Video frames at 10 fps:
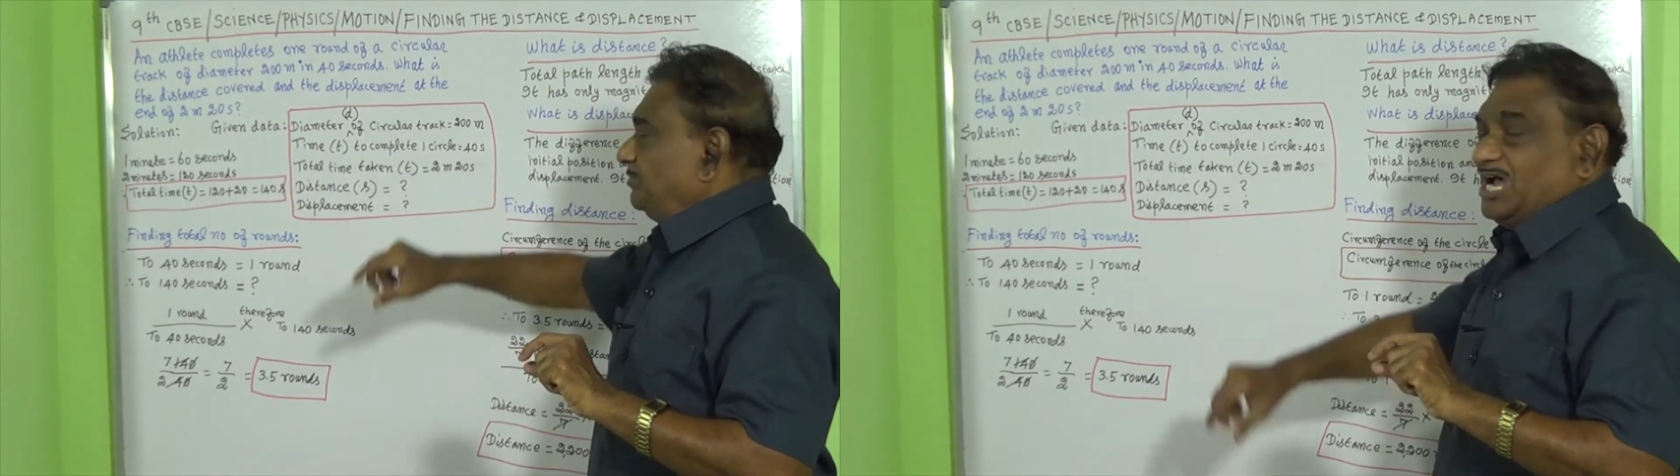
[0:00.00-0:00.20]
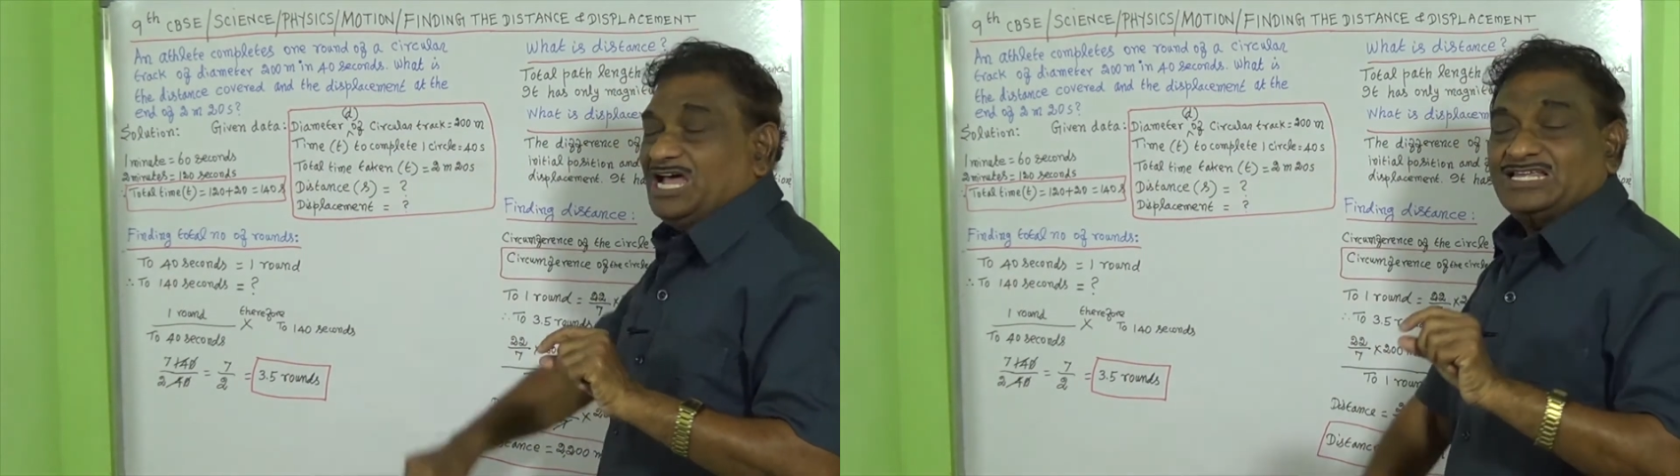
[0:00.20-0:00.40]

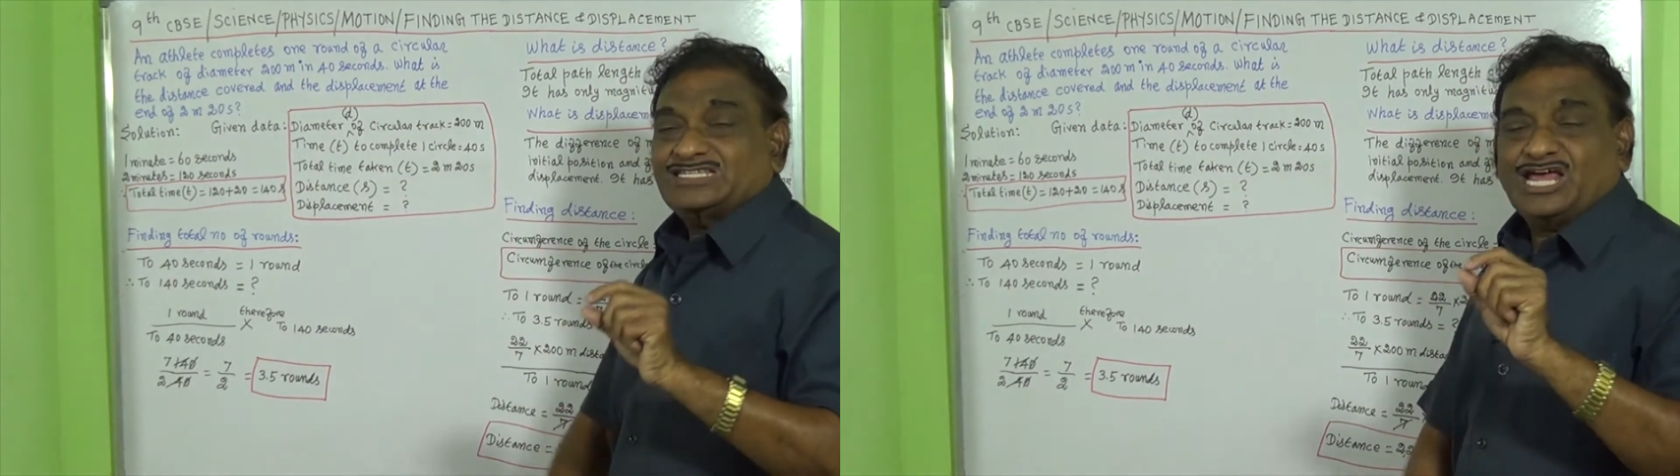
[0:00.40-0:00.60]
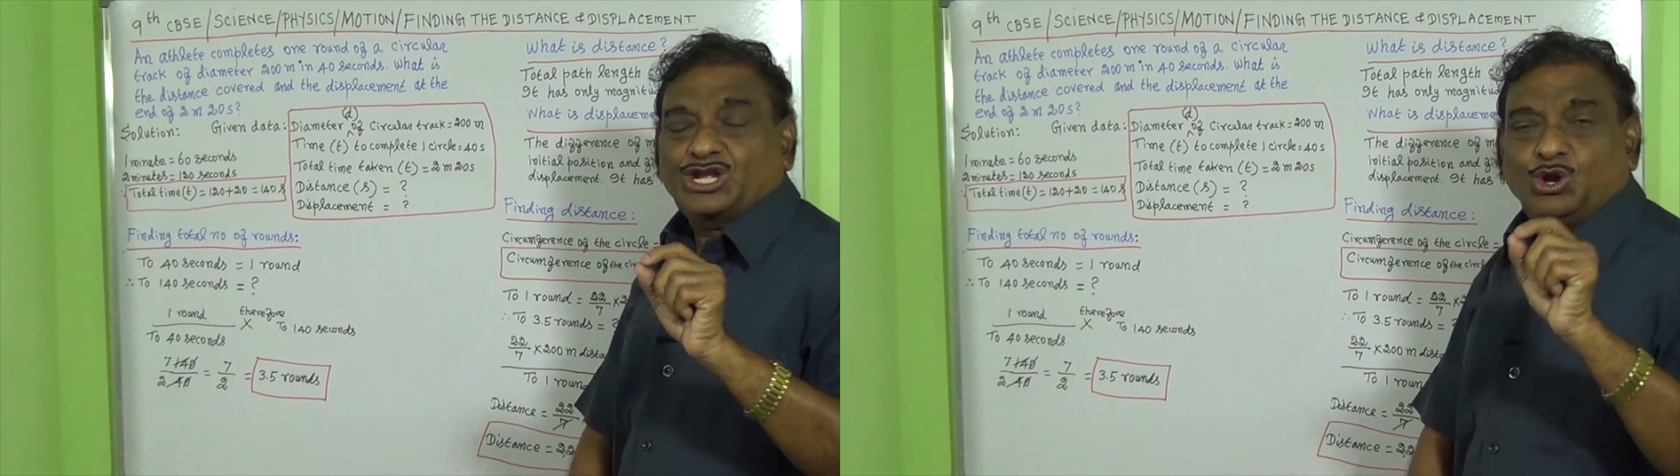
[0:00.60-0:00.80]
the
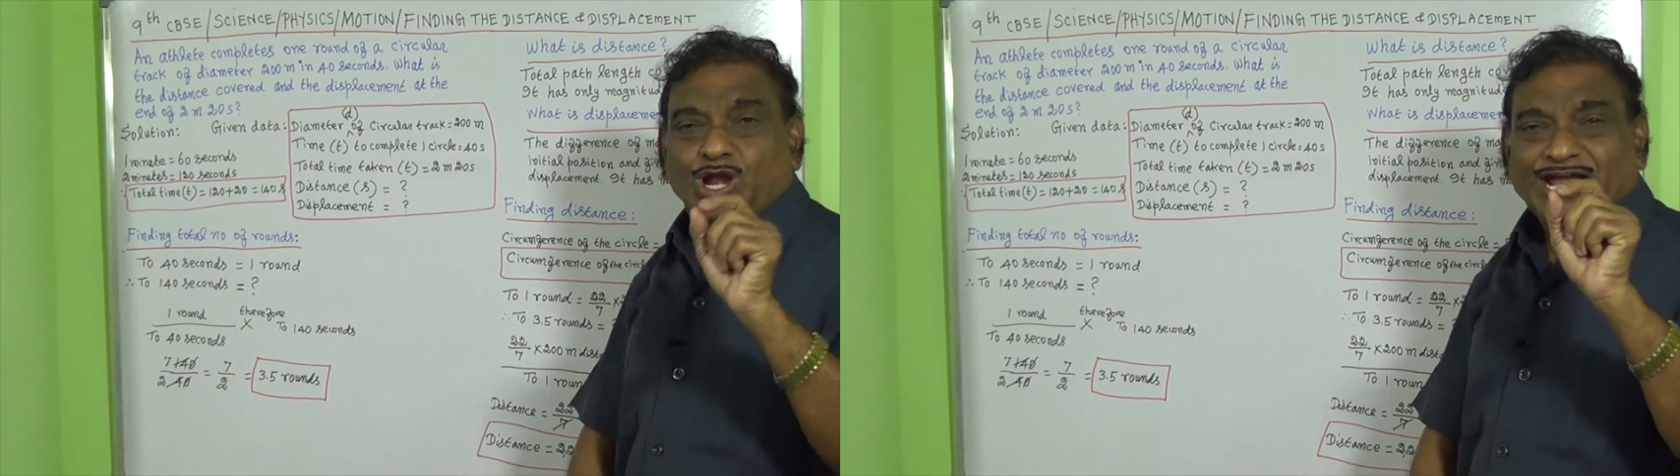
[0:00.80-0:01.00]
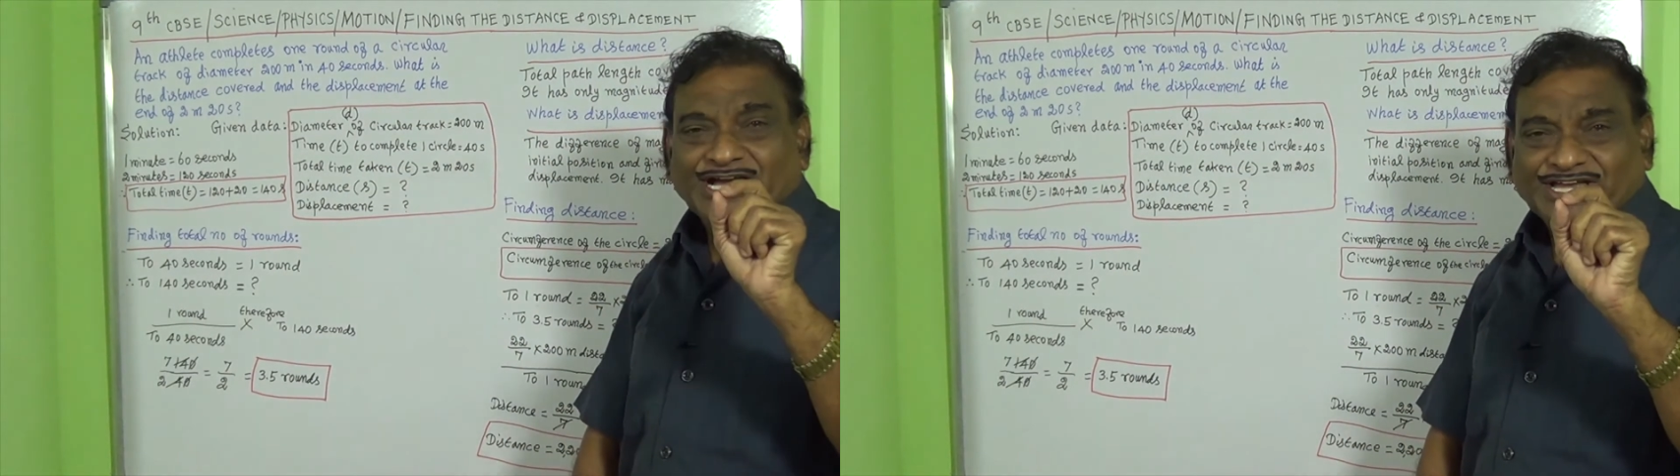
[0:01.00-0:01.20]
circular